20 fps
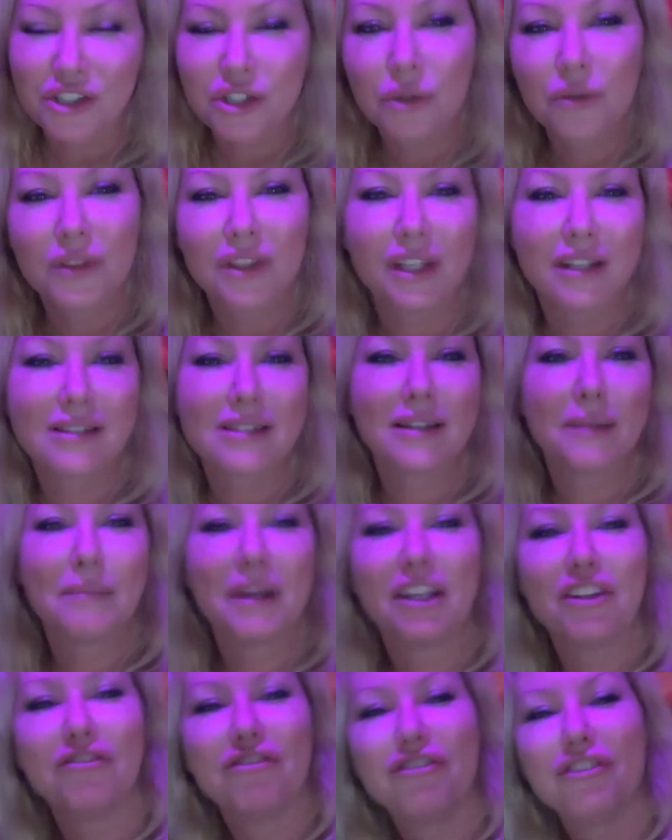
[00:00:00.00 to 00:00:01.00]
Do things that
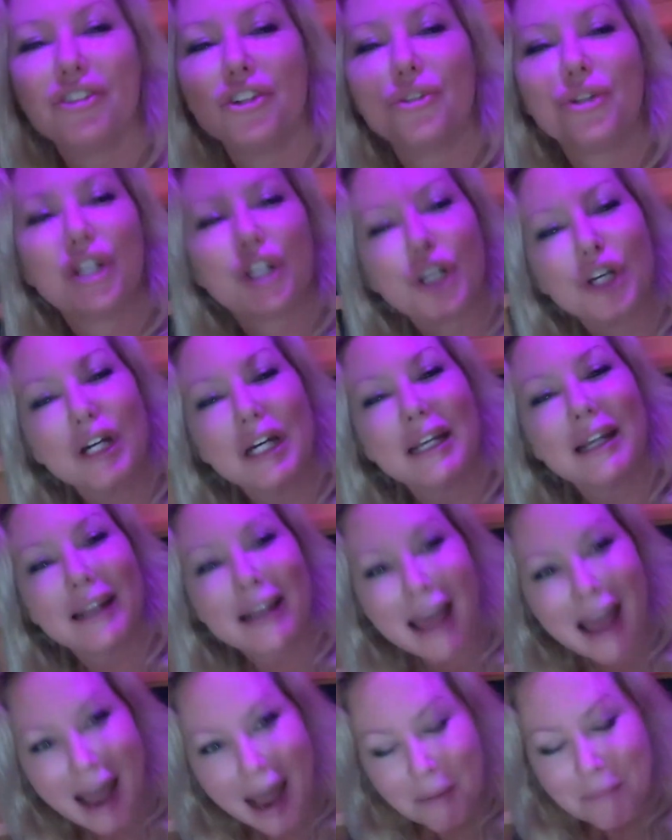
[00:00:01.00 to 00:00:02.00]
make you feel good
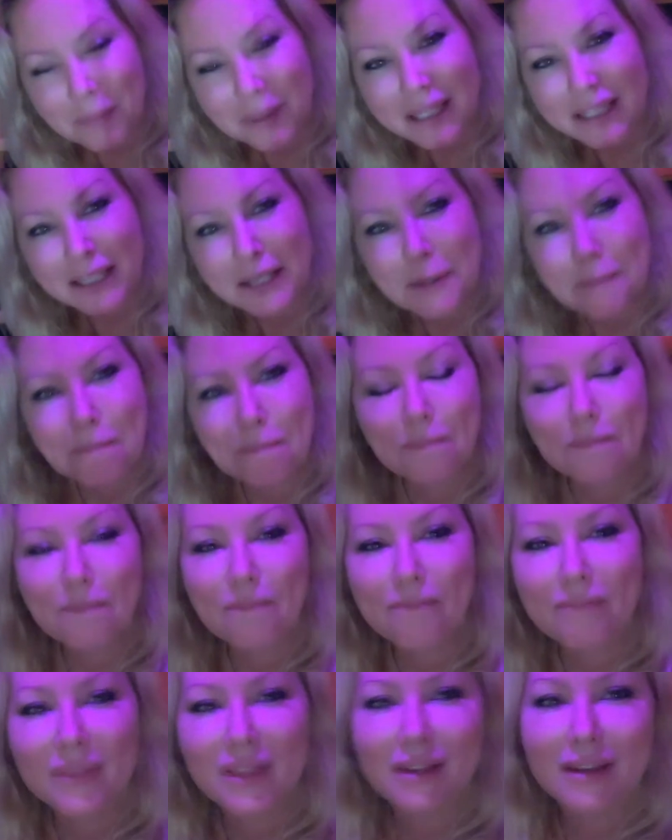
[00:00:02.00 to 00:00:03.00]
and happy
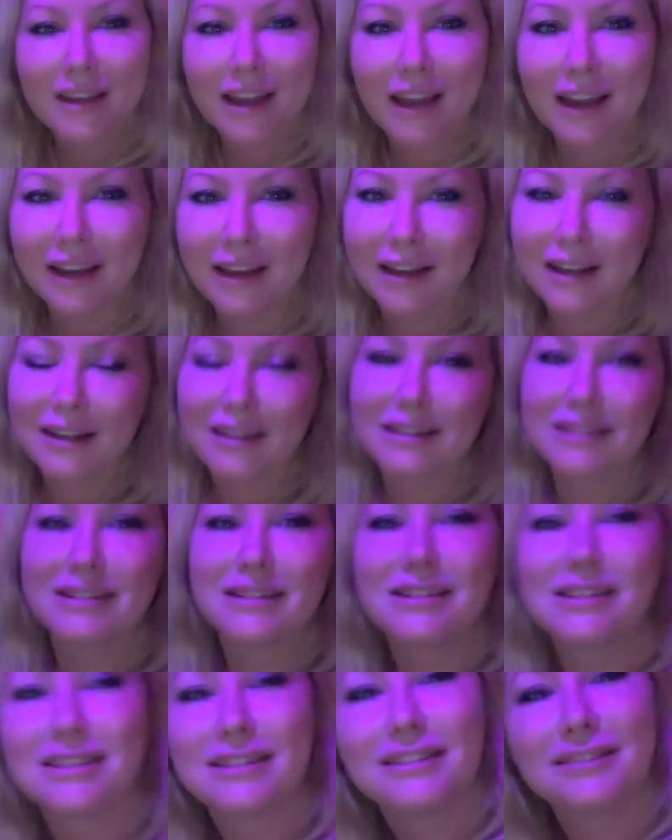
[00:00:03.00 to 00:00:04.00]

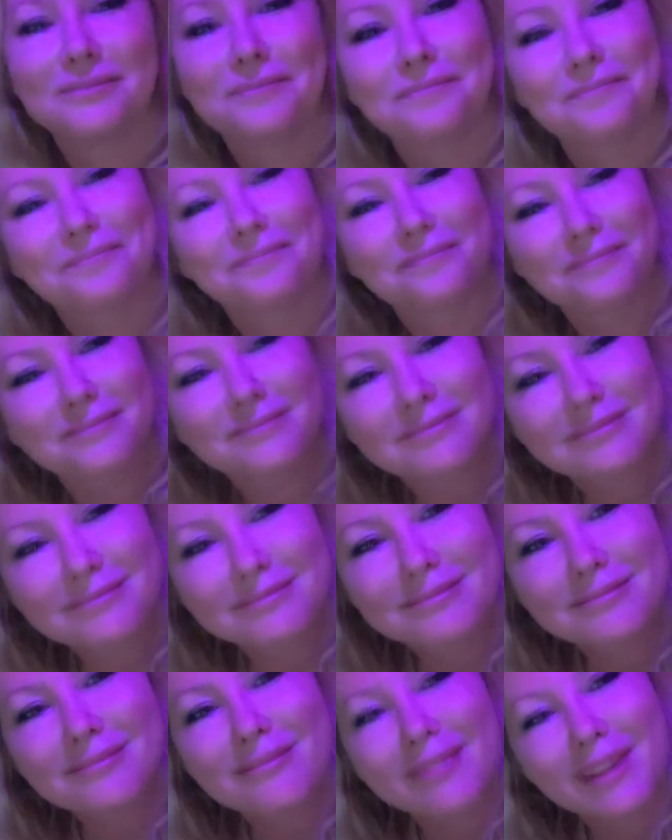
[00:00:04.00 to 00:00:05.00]
and
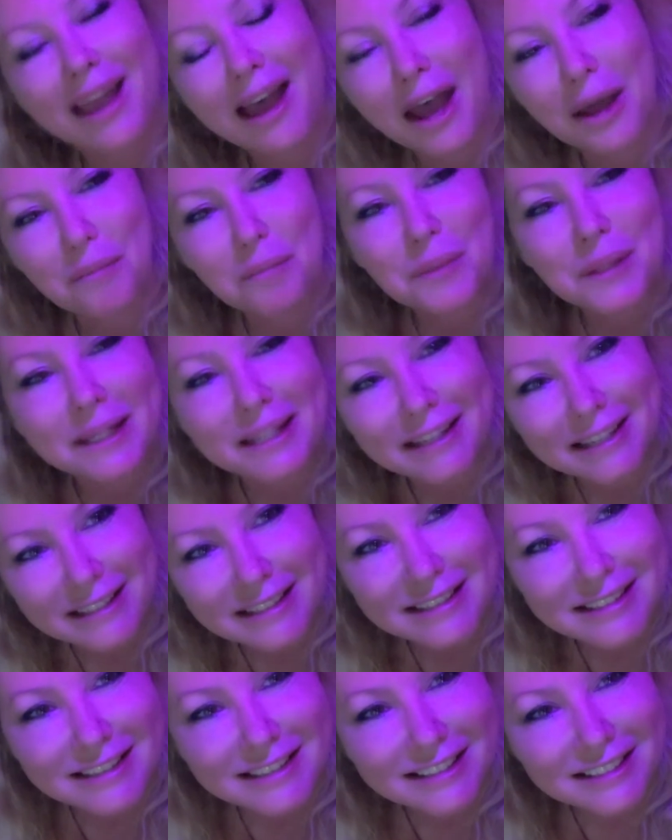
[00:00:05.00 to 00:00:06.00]
at
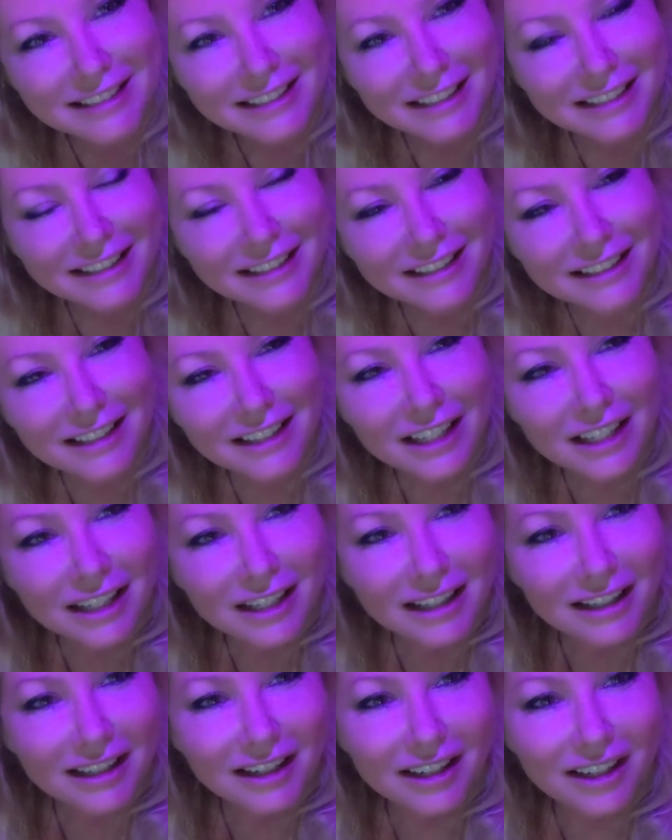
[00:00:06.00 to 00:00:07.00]
peace.
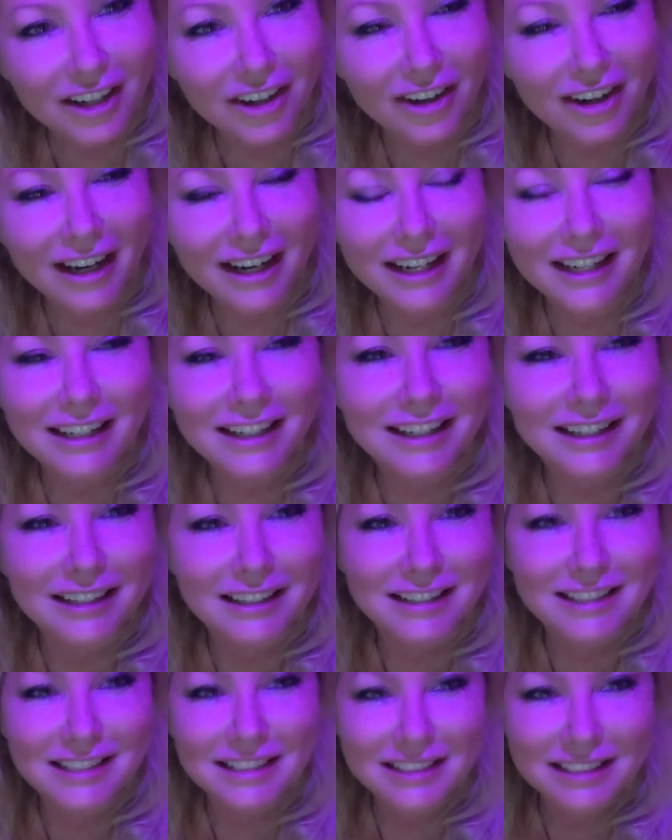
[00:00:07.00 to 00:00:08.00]
All right?
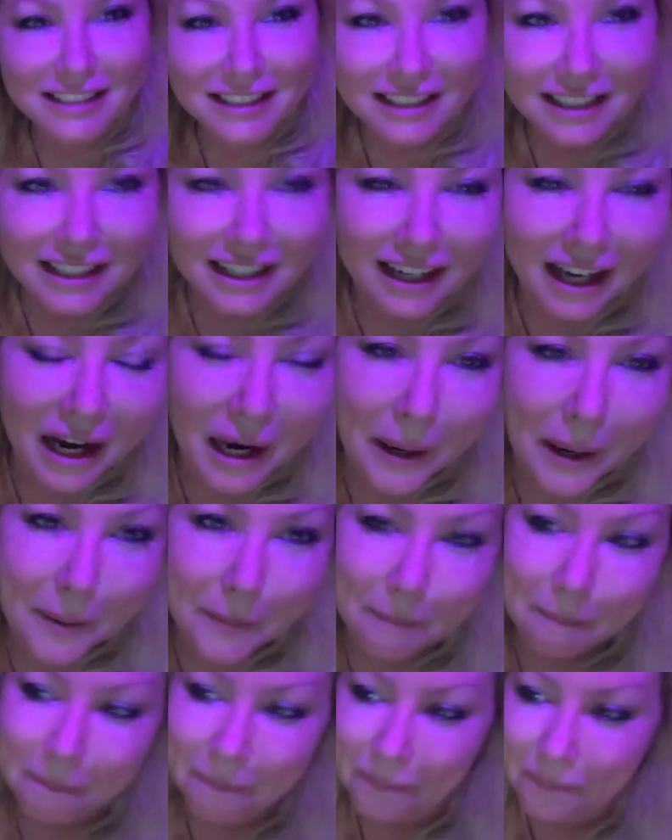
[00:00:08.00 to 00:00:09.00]
Because,
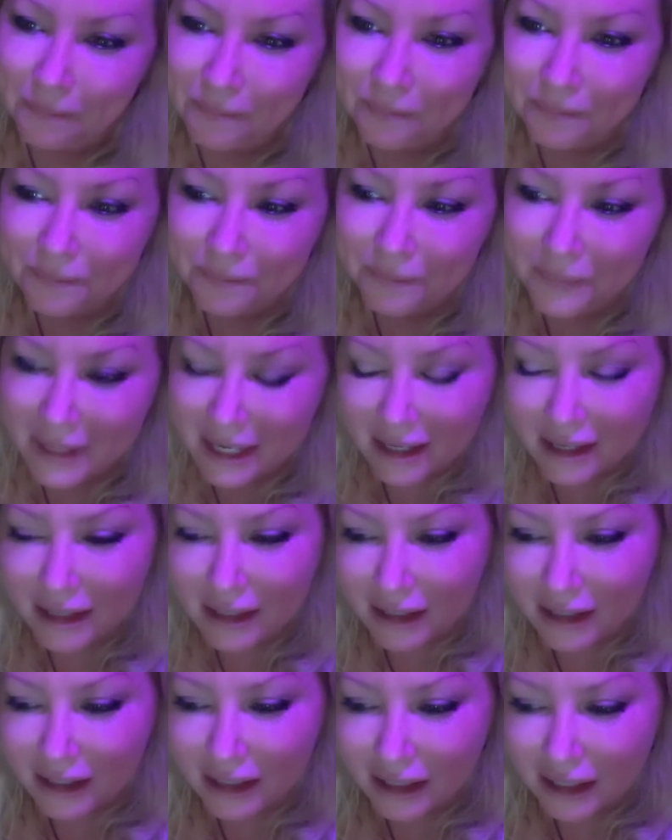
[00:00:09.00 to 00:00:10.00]
um,
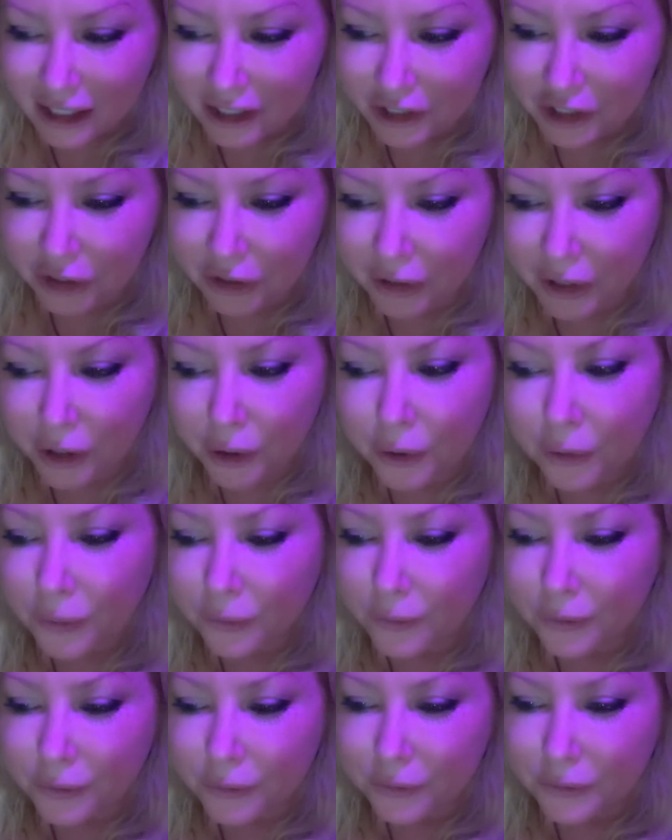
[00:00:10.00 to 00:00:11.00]
you
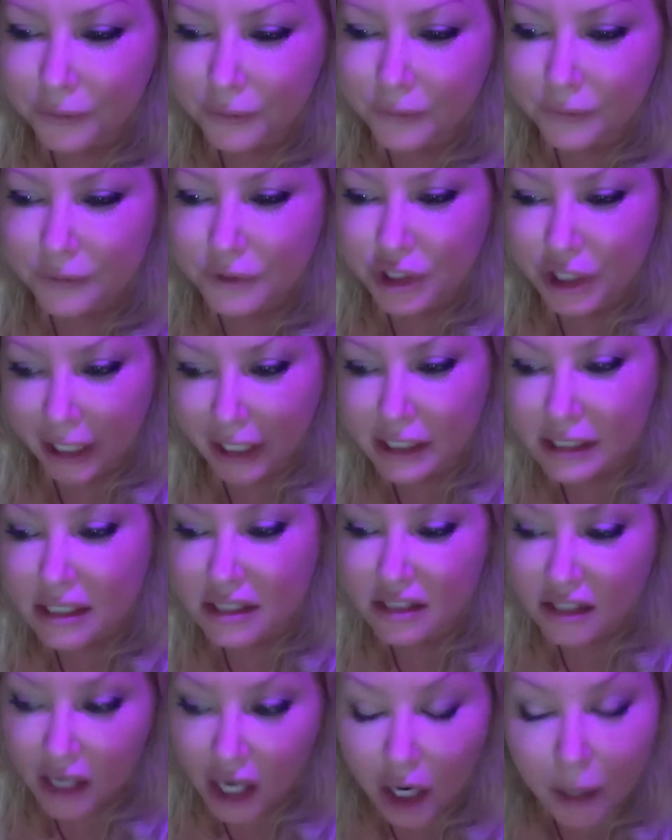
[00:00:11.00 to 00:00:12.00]
know,
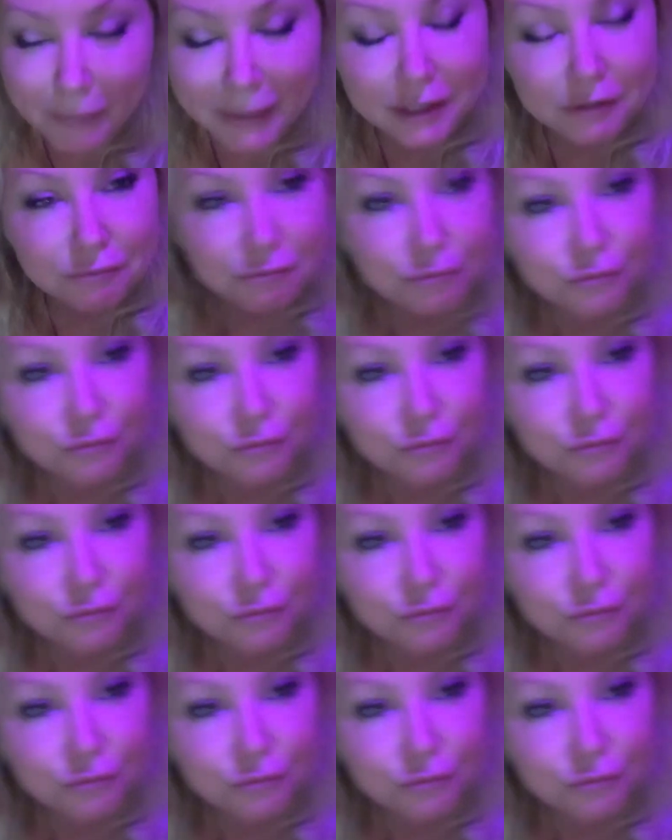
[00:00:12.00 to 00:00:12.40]
changes are coming.